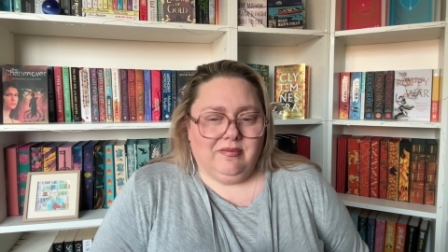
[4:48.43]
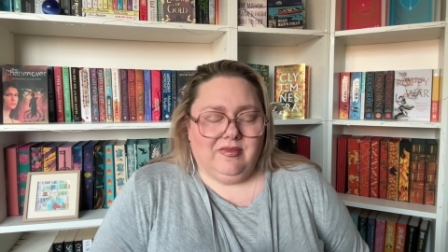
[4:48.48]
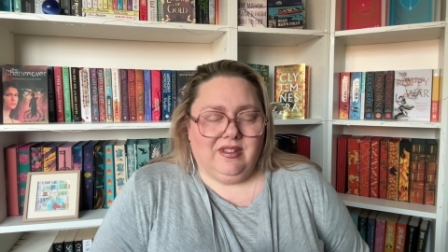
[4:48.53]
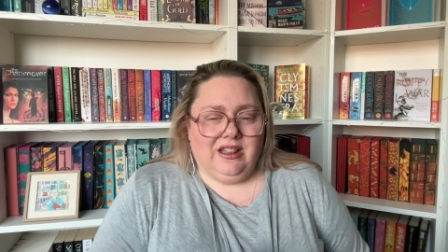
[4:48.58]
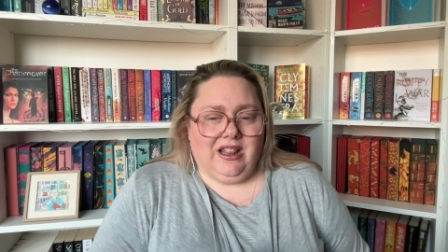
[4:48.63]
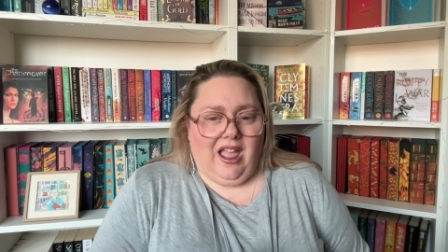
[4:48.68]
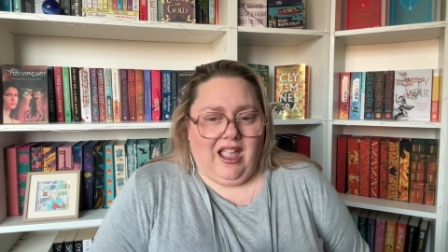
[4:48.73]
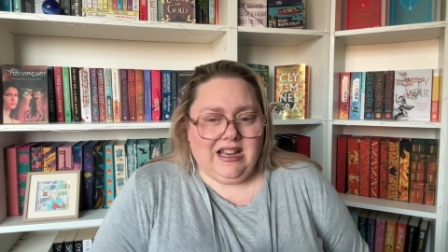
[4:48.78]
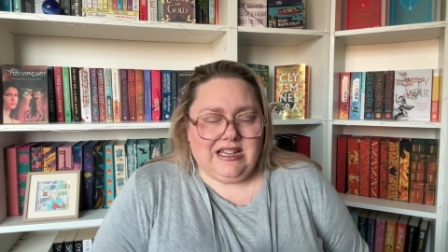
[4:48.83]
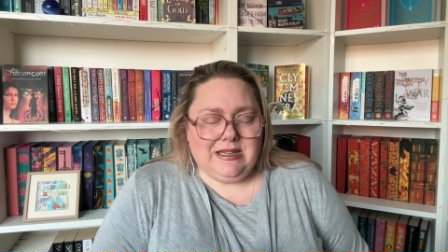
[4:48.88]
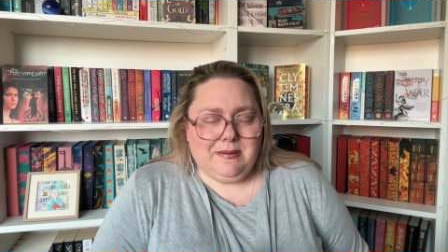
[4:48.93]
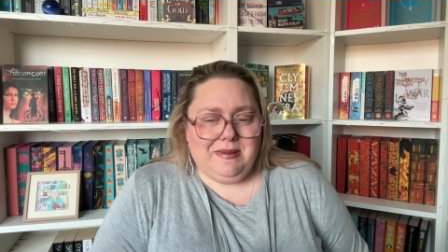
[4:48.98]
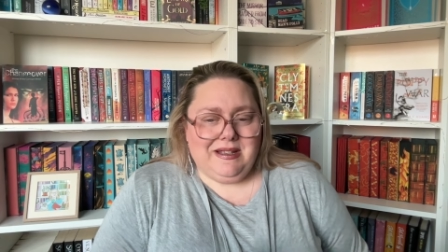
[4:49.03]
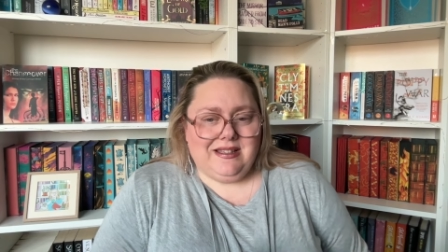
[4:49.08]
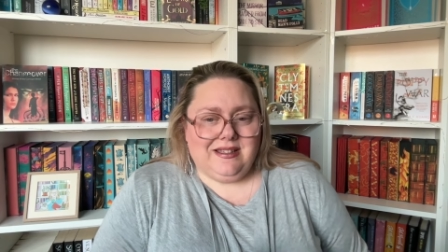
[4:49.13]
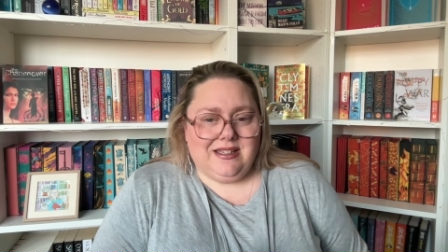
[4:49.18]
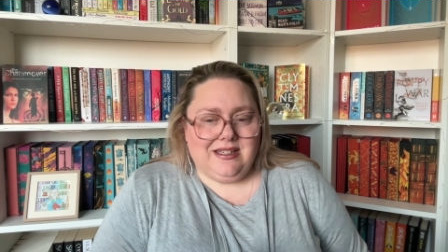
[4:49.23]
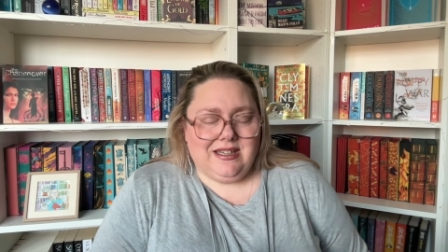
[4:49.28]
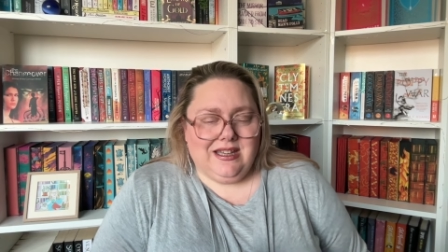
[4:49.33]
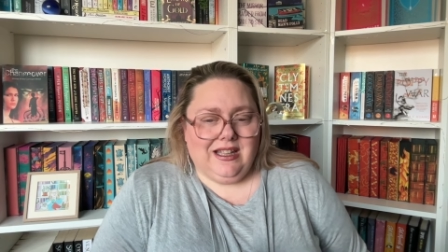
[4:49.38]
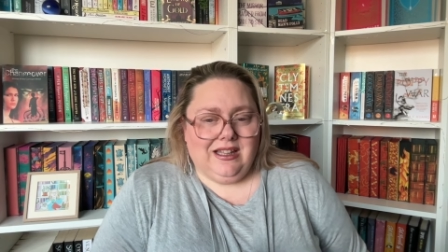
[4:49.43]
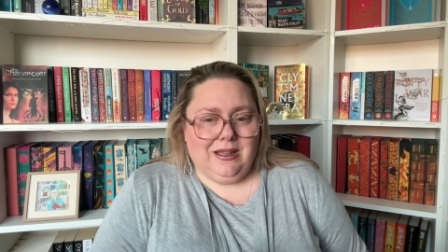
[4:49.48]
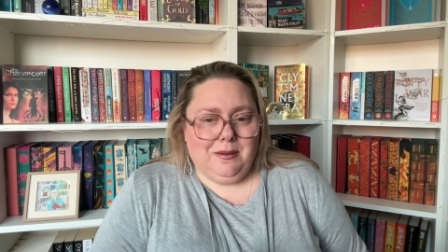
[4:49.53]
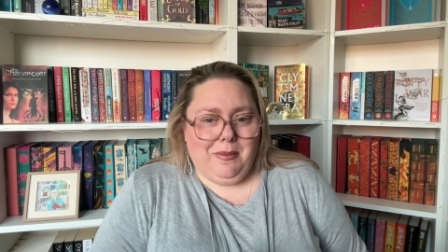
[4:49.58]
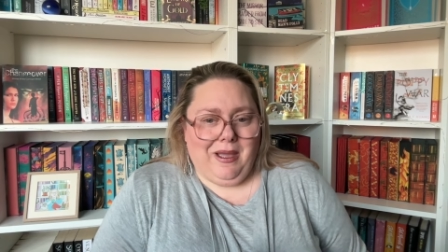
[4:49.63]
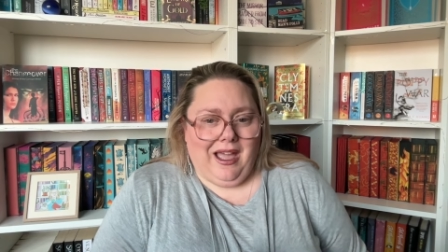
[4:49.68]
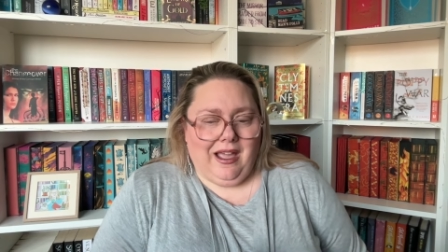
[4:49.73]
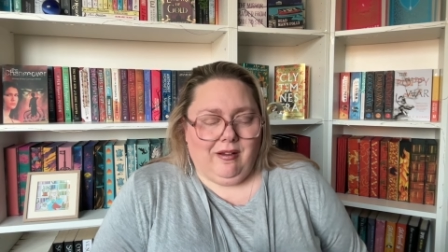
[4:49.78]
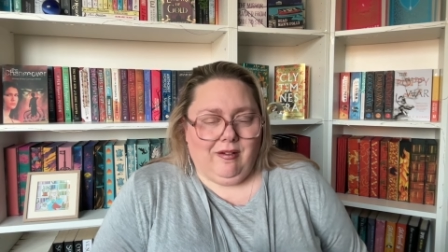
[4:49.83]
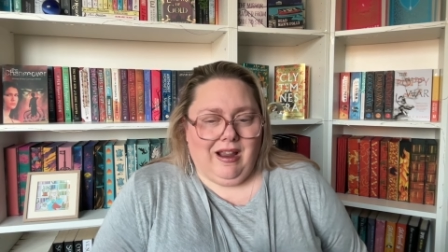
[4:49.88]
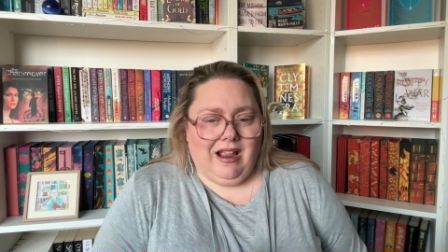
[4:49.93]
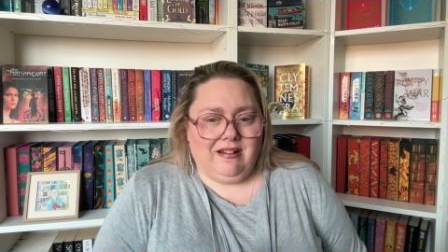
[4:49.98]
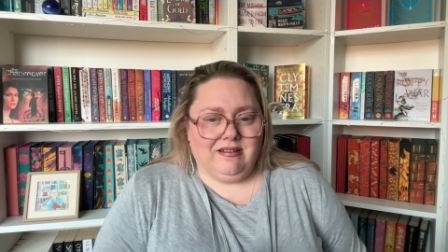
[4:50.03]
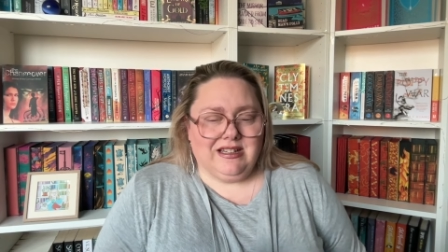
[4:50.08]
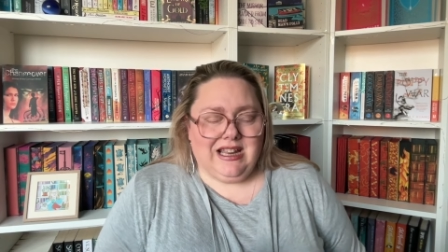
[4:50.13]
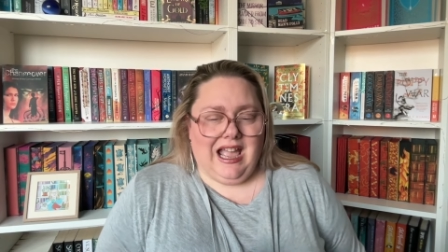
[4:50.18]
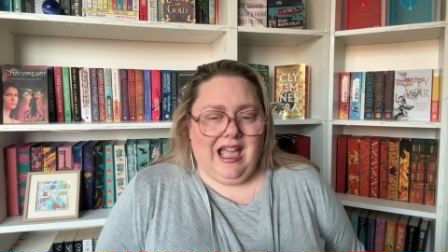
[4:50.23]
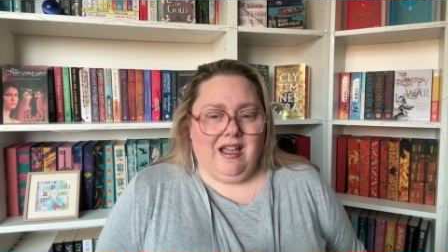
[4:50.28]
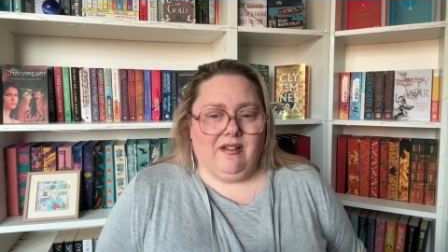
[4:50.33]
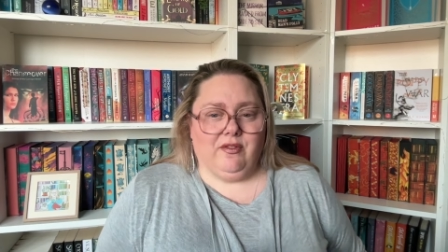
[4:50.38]
like to be sitting in the
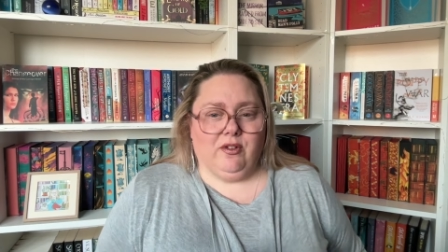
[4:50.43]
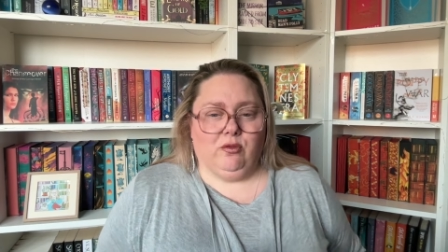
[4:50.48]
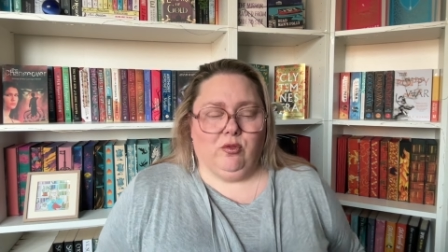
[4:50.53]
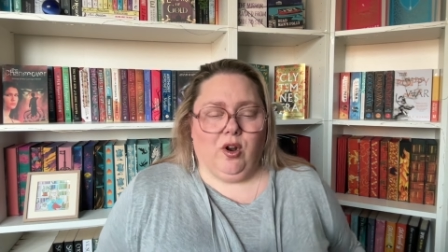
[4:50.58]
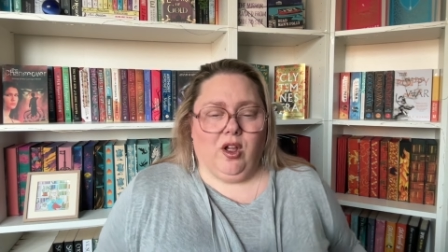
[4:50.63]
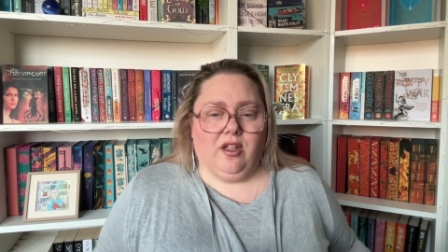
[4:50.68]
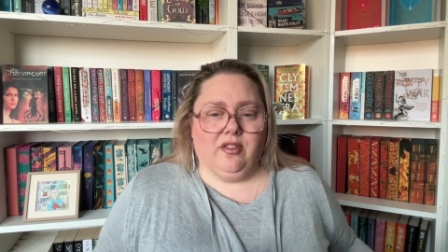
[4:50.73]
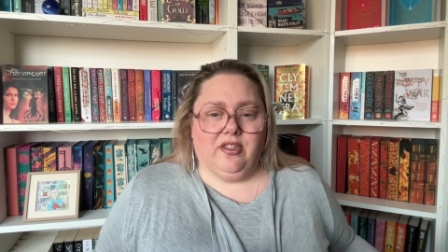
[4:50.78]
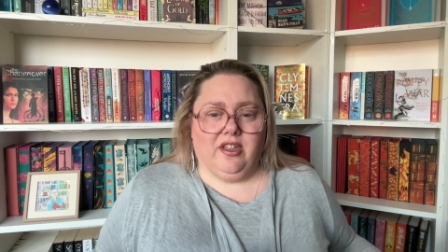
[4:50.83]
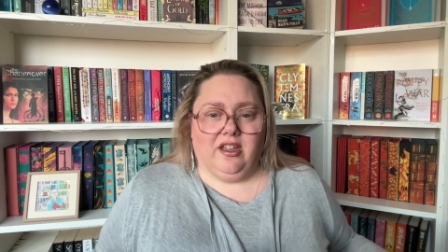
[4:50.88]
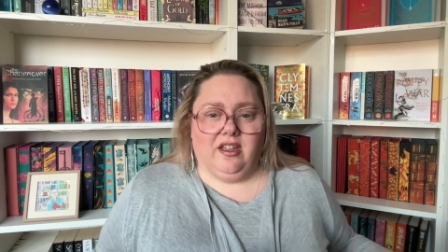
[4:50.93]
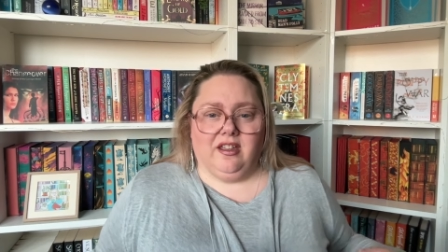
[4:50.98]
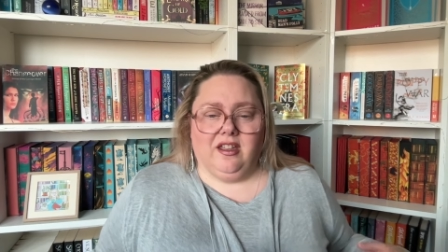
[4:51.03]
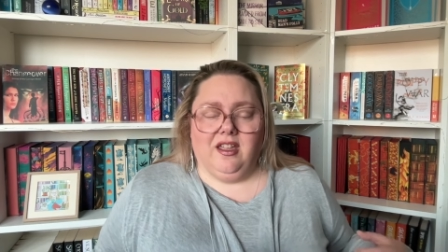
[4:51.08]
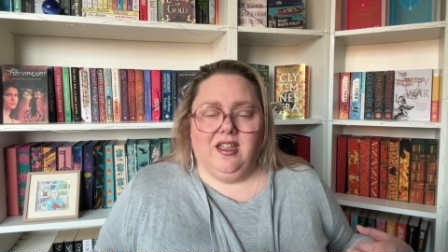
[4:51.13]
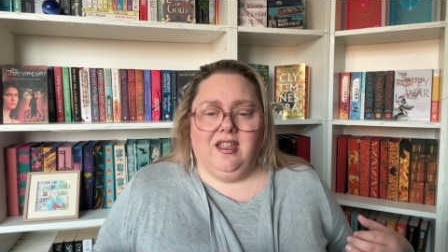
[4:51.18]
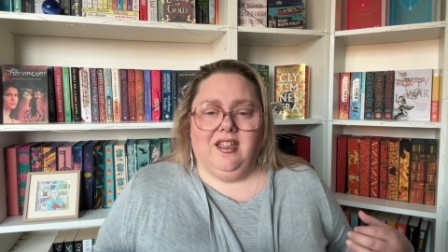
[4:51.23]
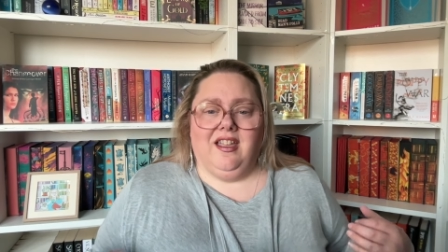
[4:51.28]
background, have a rather